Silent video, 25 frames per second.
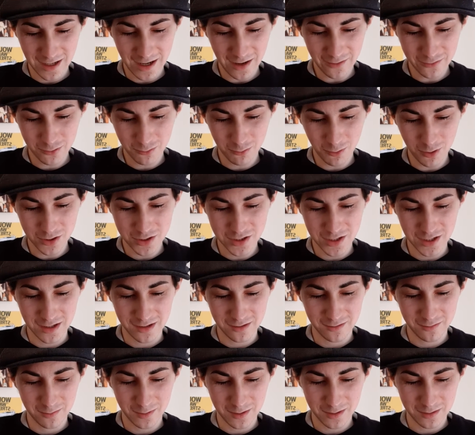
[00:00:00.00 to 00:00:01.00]

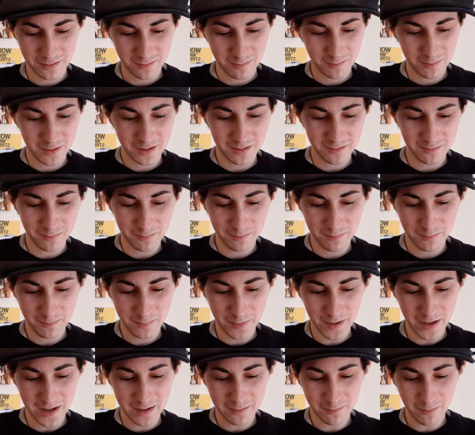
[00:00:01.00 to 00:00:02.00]
It's
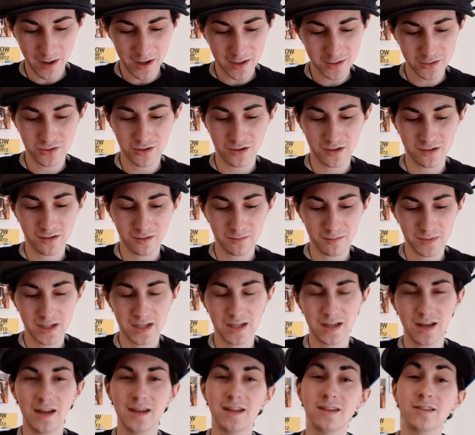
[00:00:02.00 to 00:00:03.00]
playing mind tricks on
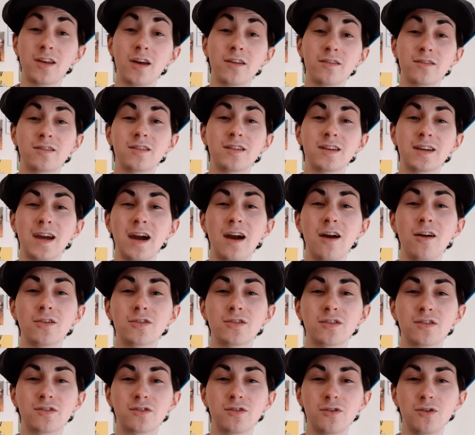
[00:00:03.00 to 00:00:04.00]
me, and it does to the
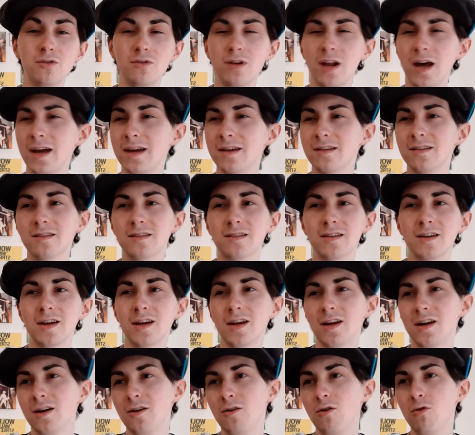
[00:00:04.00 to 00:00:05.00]
characters too. Like,
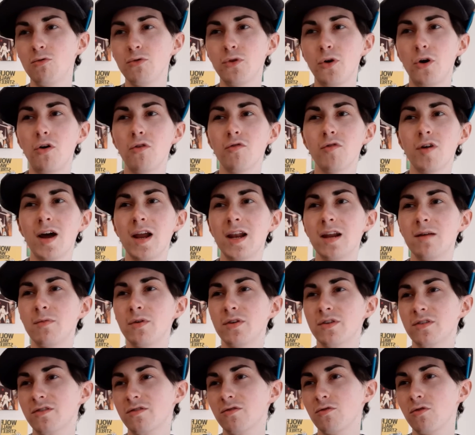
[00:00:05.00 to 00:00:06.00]
all the horror
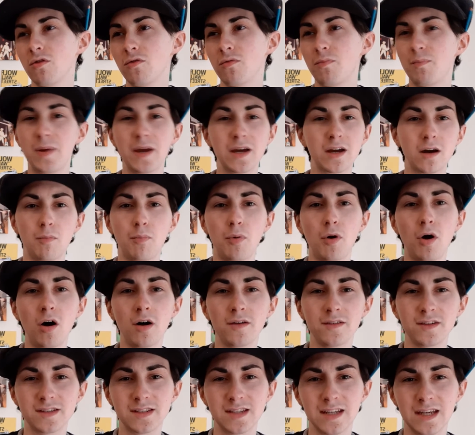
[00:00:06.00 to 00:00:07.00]
elements sort of pick
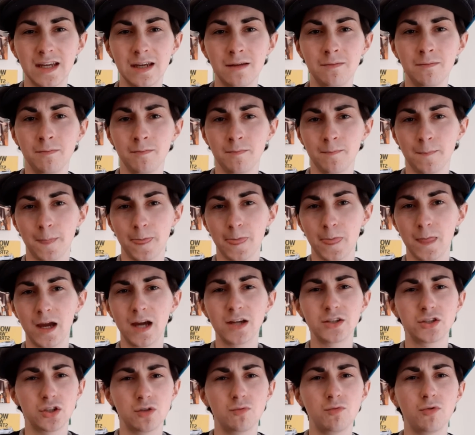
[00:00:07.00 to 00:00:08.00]
apart the team,
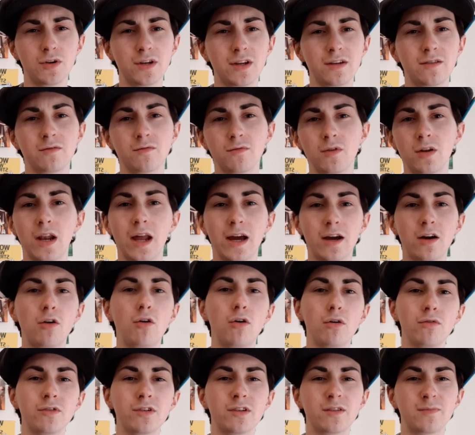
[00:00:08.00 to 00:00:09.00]
as you would in, like, a
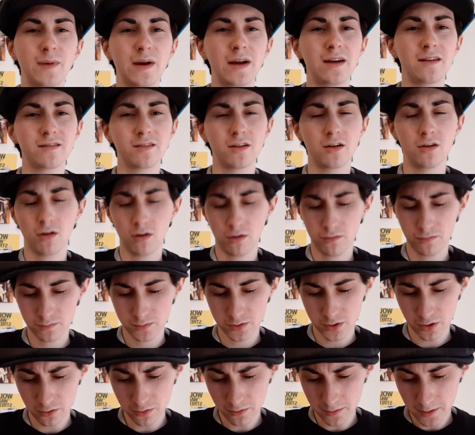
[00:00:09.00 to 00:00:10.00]
horror in space, a lot of
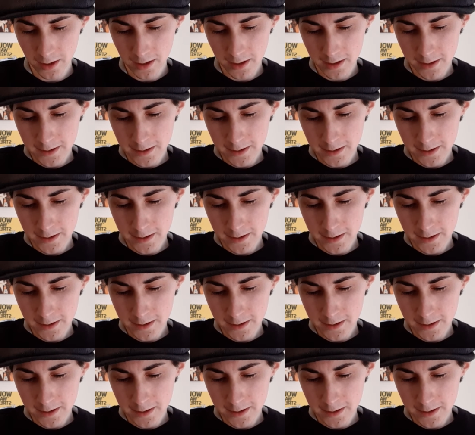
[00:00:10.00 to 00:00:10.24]
them do.